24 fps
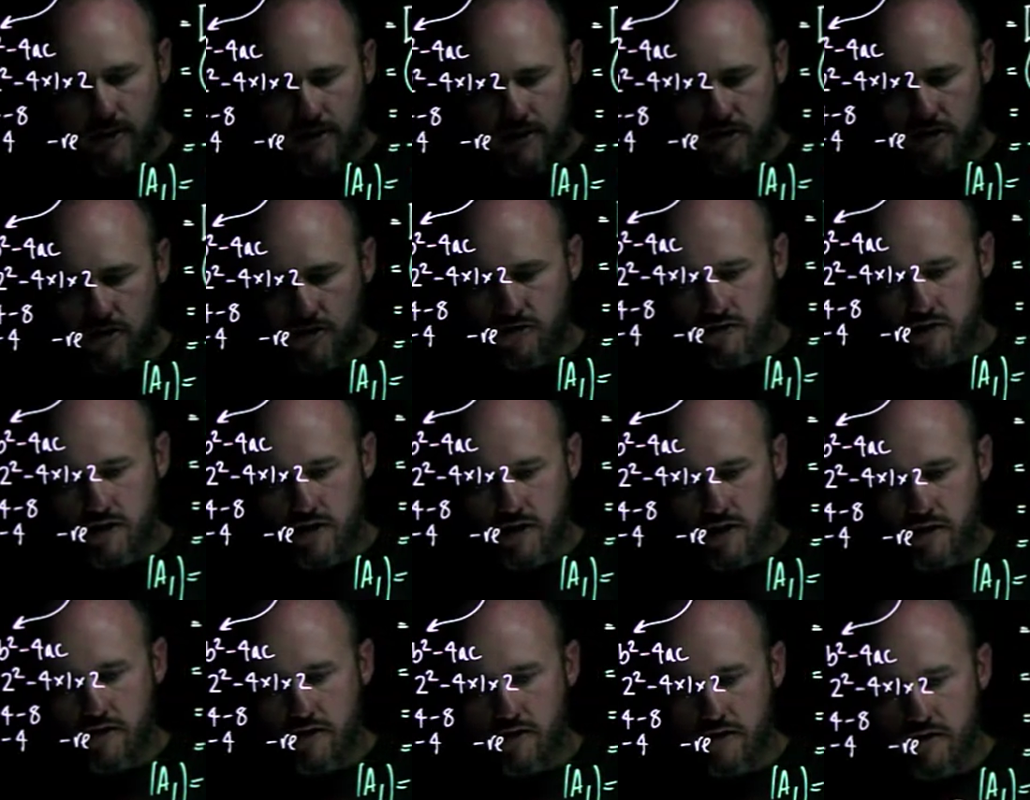to
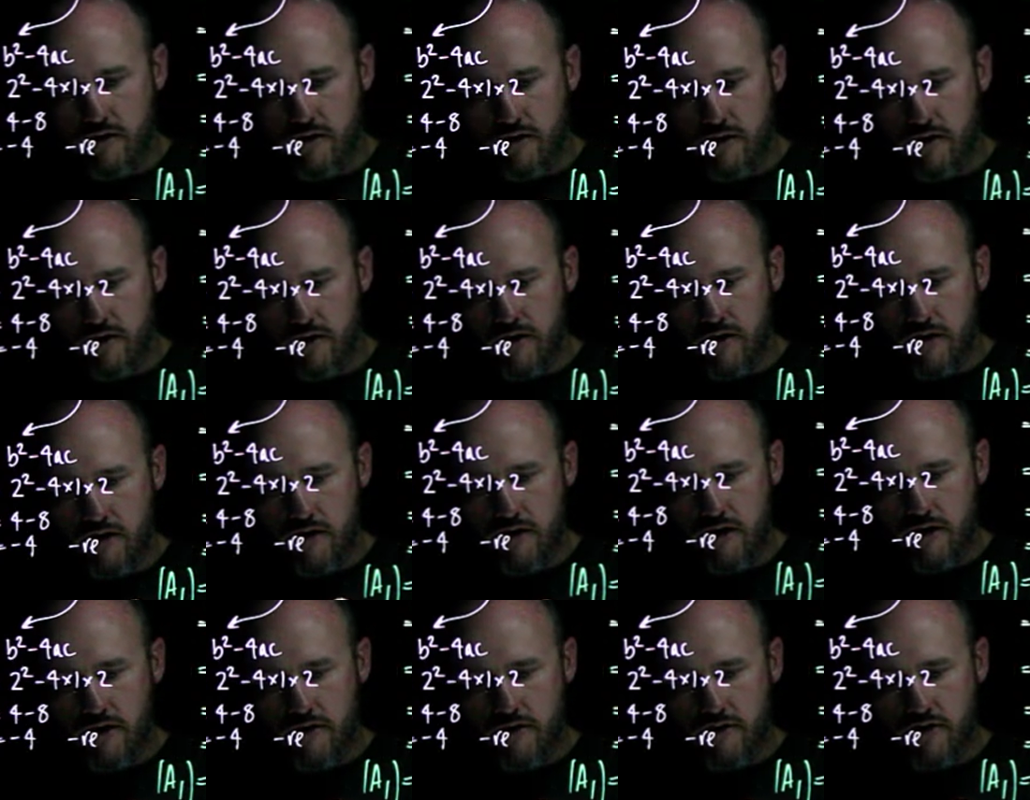green,
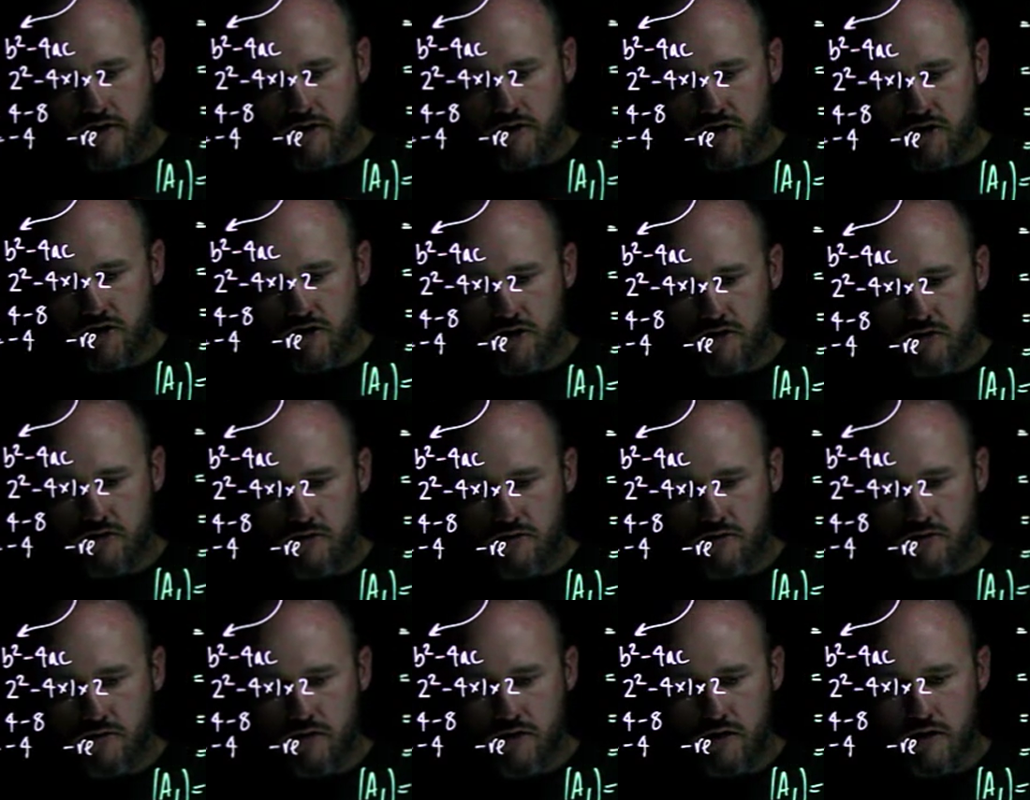area total
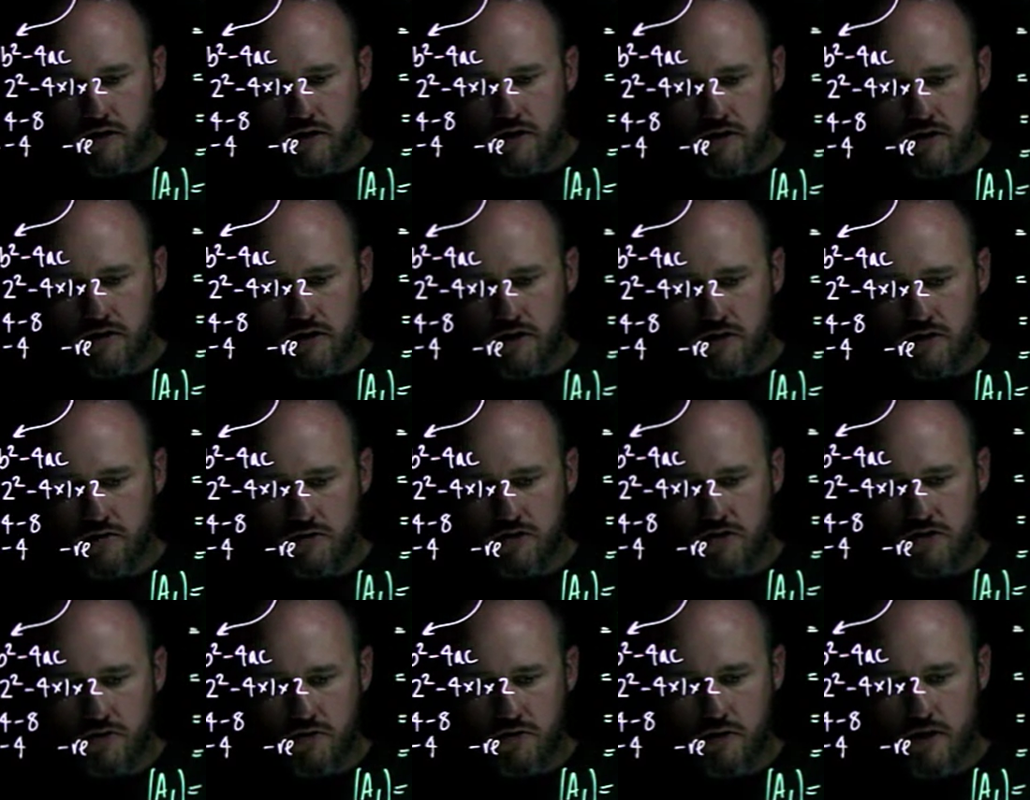is equal
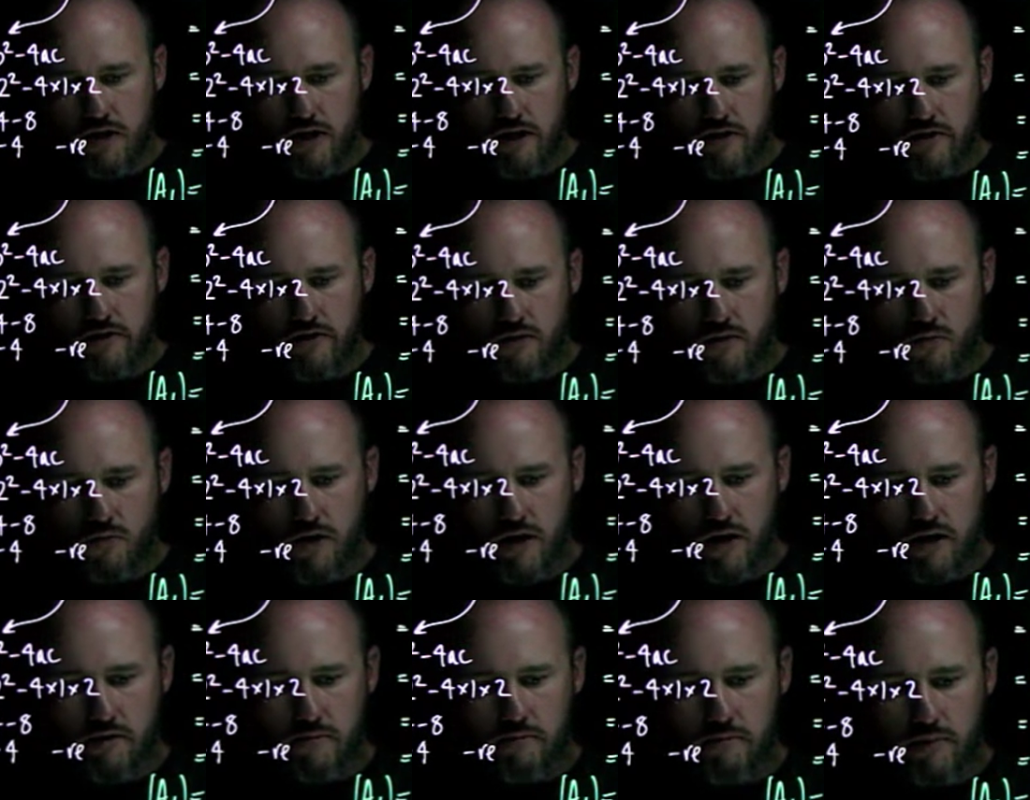to area
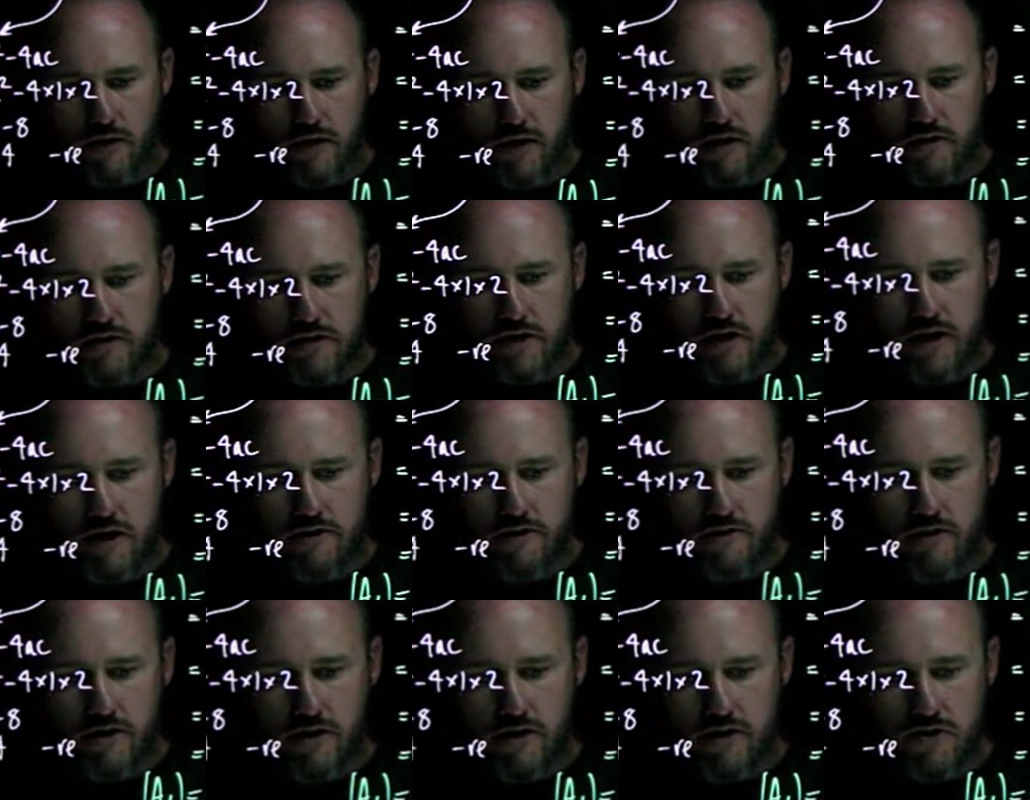1 plus
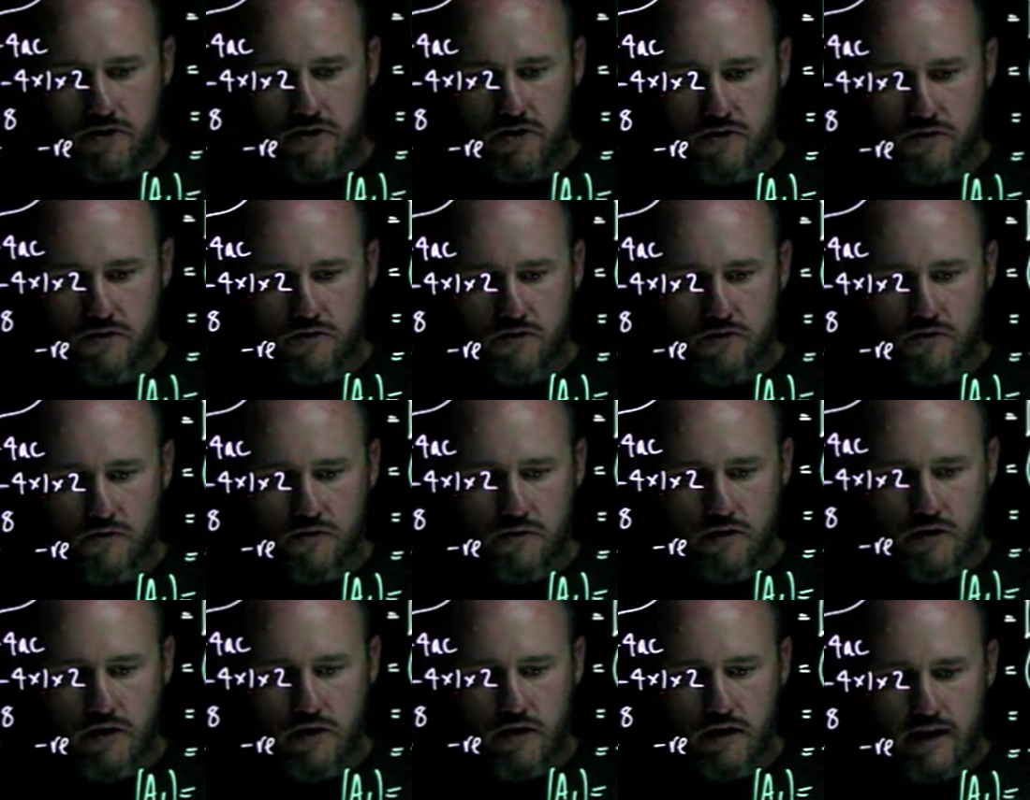area 2,